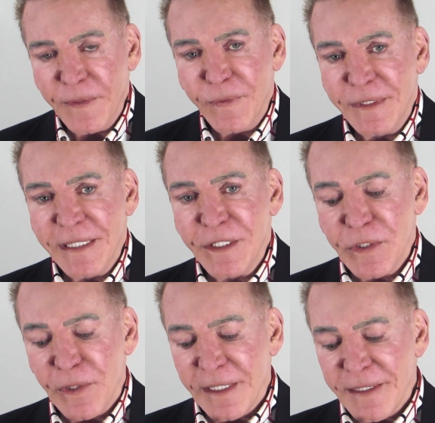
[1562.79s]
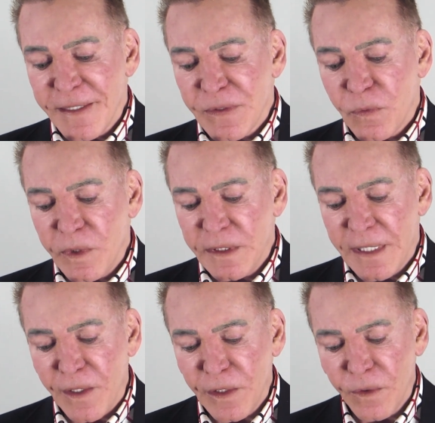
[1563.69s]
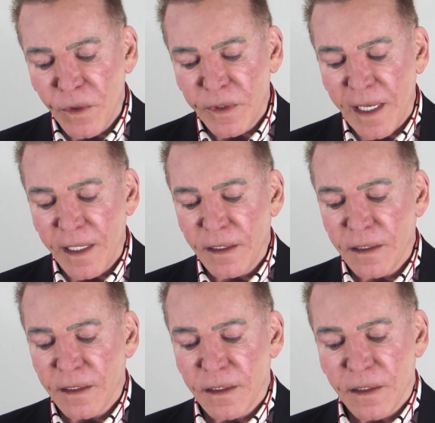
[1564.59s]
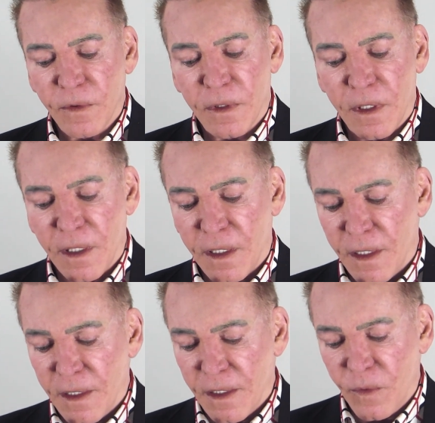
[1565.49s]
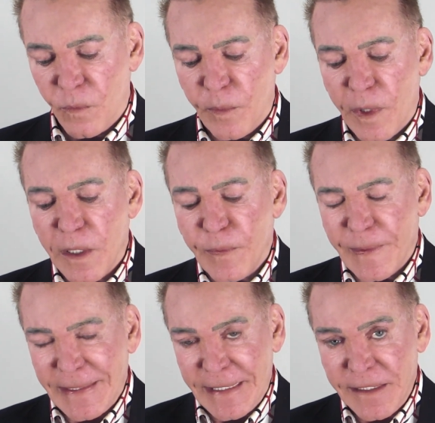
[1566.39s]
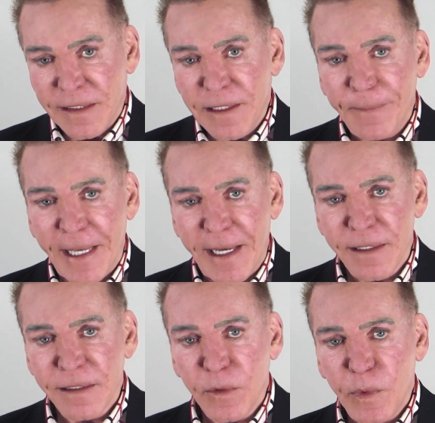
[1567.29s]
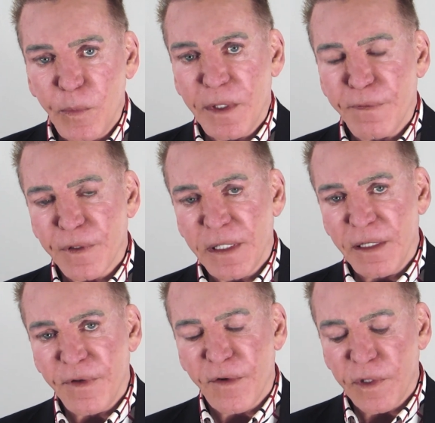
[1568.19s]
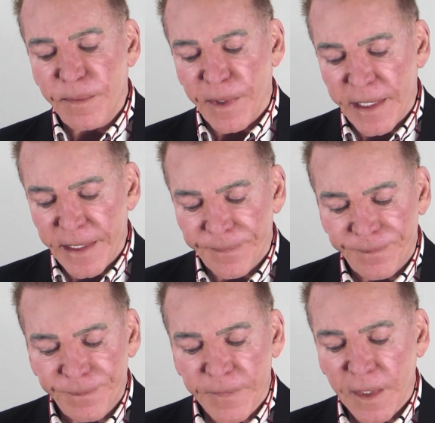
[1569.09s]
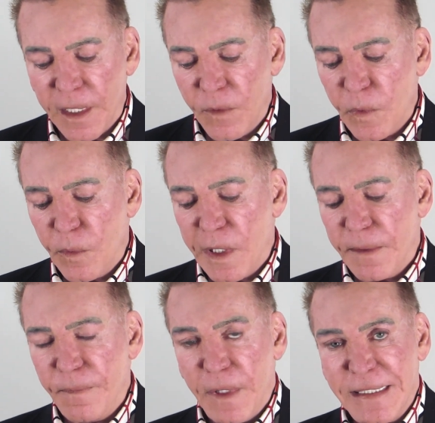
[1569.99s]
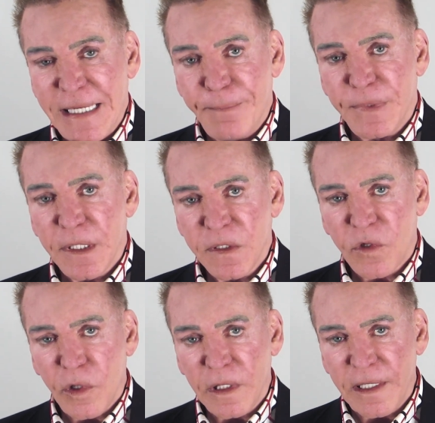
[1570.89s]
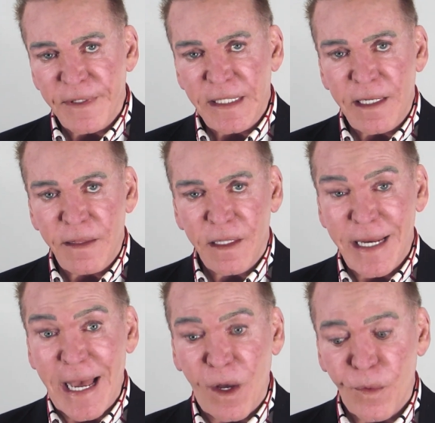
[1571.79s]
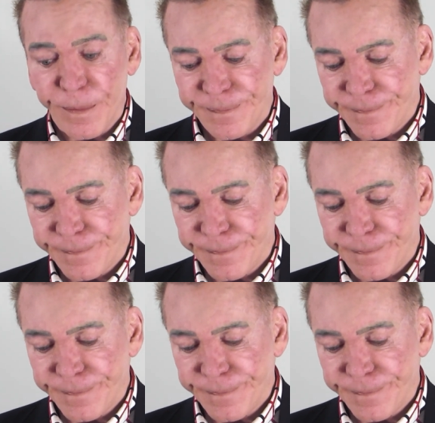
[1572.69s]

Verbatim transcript: into a teaching like this, we tell you, okay, we want to release the past and we want to forgive everybody. And we want to attempt to start living in the now